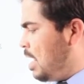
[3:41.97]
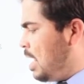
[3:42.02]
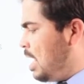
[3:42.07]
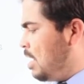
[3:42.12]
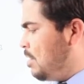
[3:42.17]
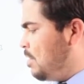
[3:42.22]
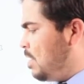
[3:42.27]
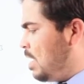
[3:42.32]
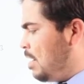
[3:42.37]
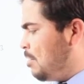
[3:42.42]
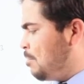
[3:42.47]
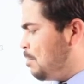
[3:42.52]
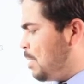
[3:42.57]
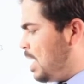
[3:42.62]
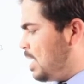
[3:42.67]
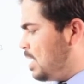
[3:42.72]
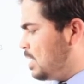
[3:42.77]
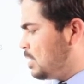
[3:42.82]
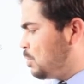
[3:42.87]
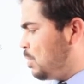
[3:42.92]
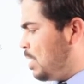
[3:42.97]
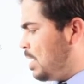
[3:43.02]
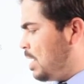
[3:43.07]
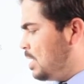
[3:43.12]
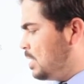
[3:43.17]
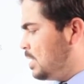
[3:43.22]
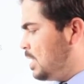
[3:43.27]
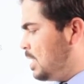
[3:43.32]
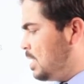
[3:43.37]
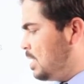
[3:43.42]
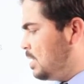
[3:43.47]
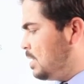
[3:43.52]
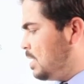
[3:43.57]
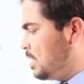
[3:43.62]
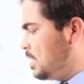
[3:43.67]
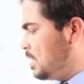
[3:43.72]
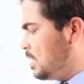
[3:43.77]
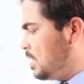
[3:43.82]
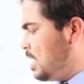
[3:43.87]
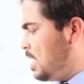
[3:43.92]
here we have minus
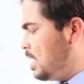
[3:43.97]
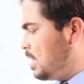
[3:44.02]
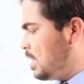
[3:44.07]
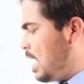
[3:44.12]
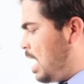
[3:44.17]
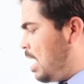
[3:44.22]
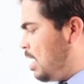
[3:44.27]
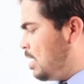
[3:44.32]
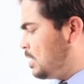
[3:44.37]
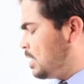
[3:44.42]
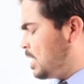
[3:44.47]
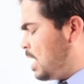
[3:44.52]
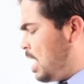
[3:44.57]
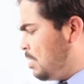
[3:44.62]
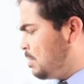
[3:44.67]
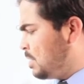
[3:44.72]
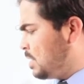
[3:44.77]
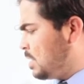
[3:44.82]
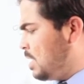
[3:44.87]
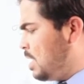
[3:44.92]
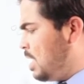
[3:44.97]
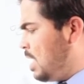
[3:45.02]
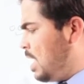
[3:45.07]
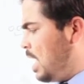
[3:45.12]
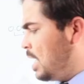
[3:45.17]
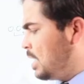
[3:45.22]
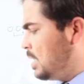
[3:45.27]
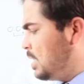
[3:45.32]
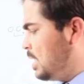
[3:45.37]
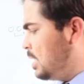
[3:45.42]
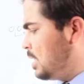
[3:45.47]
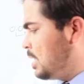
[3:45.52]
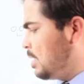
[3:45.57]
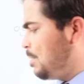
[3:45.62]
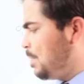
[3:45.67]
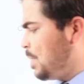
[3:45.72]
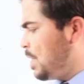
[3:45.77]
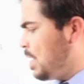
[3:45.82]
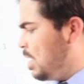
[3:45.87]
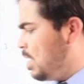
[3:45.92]
133 times 100.
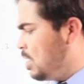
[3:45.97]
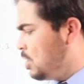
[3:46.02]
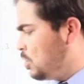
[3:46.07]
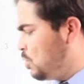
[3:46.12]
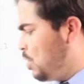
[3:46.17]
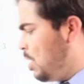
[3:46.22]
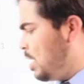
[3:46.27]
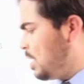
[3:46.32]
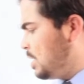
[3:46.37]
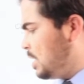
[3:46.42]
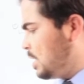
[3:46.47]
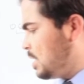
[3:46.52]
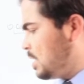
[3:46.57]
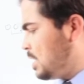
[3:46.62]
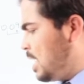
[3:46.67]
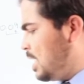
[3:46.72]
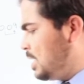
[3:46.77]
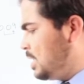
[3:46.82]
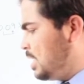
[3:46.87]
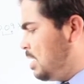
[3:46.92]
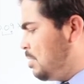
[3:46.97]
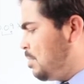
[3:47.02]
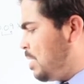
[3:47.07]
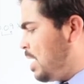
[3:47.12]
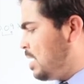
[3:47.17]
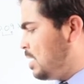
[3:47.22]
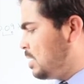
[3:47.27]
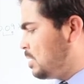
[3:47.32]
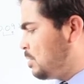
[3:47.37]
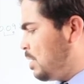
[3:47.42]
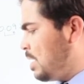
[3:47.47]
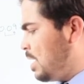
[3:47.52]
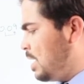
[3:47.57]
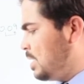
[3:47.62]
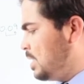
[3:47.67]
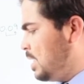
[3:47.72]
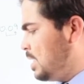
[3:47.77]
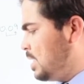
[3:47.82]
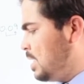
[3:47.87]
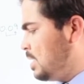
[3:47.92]
So we are just writing minus
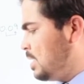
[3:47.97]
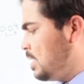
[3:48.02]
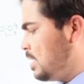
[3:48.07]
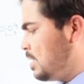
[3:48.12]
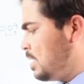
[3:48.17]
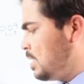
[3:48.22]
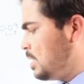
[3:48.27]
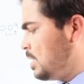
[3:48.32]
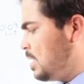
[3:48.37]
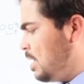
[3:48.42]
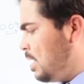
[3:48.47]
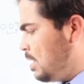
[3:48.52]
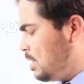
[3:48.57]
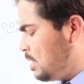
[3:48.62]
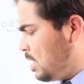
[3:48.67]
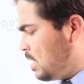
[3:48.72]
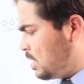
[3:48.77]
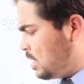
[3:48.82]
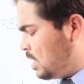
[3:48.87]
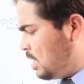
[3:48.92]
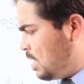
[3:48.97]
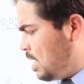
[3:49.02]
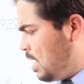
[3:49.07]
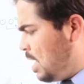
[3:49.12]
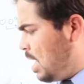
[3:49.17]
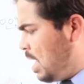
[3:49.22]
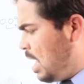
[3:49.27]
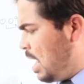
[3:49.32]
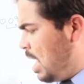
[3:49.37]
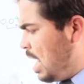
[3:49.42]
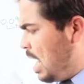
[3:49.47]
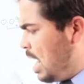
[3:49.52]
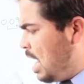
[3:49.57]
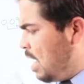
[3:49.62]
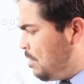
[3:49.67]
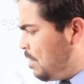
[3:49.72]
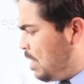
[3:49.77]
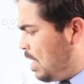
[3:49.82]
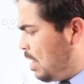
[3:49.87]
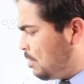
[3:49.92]
133.
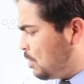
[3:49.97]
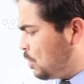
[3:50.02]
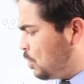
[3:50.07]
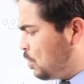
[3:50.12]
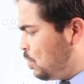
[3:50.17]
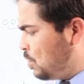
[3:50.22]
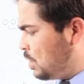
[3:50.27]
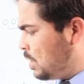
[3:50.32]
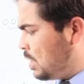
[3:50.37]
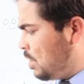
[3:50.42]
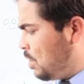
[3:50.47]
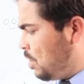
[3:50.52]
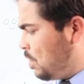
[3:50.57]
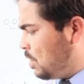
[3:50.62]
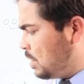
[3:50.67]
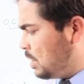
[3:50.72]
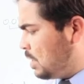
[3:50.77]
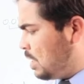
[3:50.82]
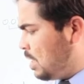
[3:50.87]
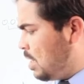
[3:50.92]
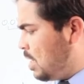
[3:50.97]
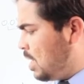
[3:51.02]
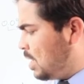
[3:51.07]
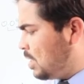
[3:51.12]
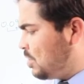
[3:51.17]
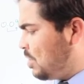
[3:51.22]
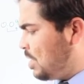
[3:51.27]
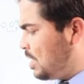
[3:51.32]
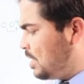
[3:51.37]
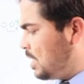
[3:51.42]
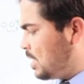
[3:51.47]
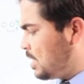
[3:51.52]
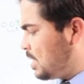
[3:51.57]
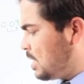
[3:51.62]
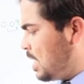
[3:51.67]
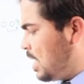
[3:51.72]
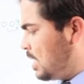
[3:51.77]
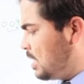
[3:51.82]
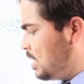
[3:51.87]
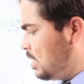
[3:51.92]
Here we have 2 zeros. So we are
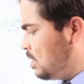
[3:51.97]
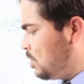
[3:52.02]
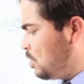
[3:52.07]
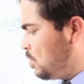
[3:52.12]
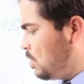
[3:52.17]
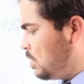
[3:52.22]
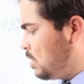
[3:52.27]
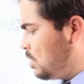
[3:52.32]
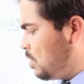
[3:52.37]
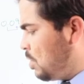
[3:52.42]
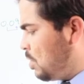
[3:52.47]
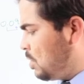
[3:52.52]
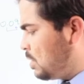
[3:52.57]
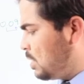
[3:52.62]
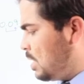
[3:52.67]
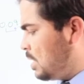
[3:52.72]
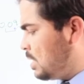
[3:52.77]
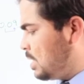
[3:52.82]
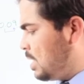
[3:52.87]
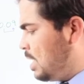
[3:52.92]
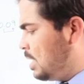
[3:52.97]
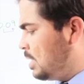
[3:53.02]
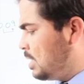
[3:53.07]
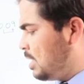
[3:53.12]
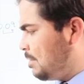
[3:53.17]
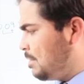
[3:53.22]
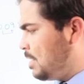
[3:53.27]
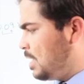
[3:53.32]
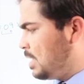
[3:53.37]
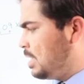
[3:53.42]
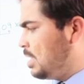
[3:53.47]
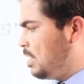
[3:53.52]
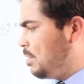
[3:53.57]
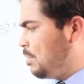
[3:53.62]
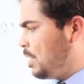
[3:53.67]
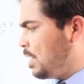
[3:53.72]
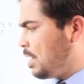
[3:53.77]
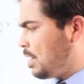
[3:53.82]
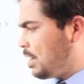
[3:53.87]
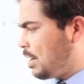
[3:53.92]
just writing 2 zeros at the end of that
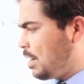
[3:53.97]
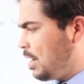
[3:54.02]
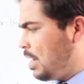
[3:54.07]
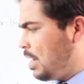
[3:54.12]
number.